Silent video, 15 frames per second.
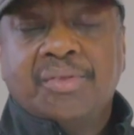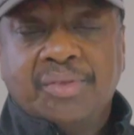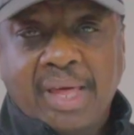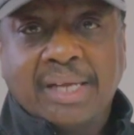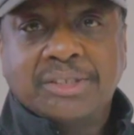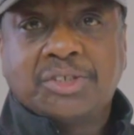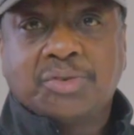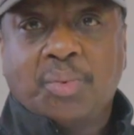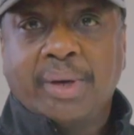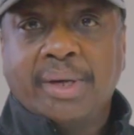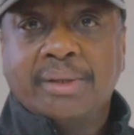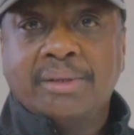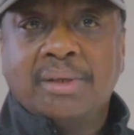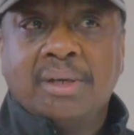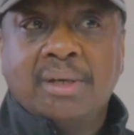that's
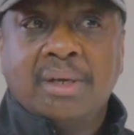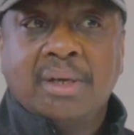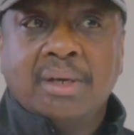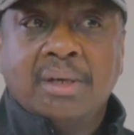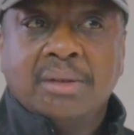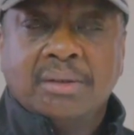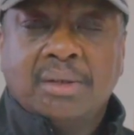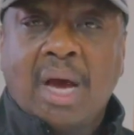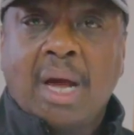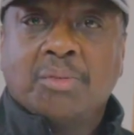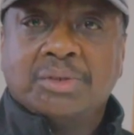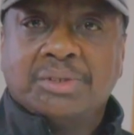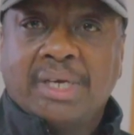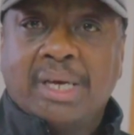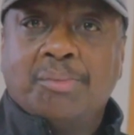when God
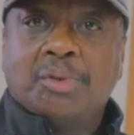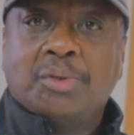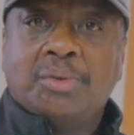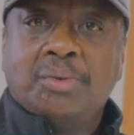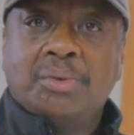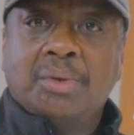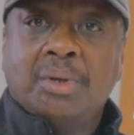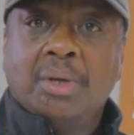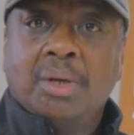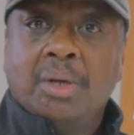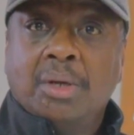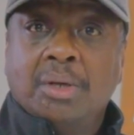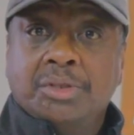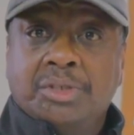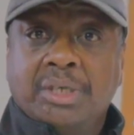was able
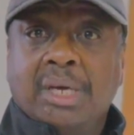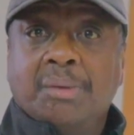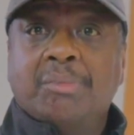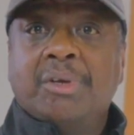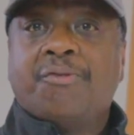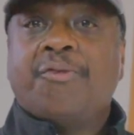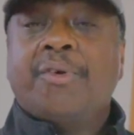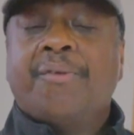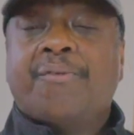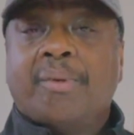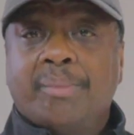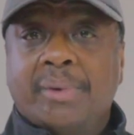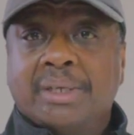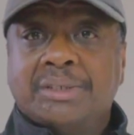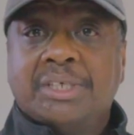to get me free
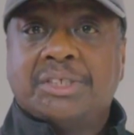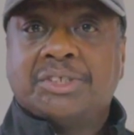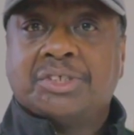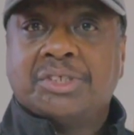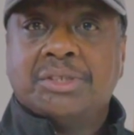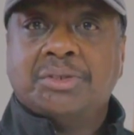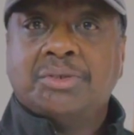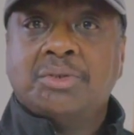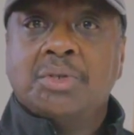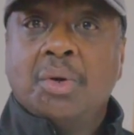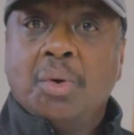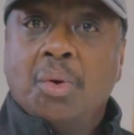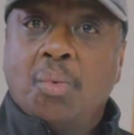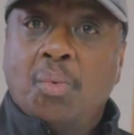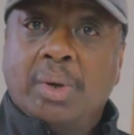from the addiction
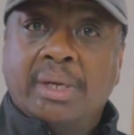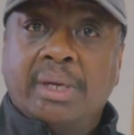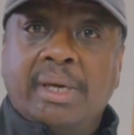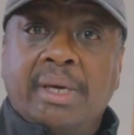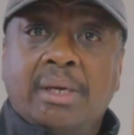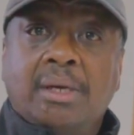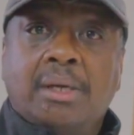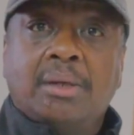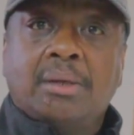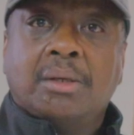when He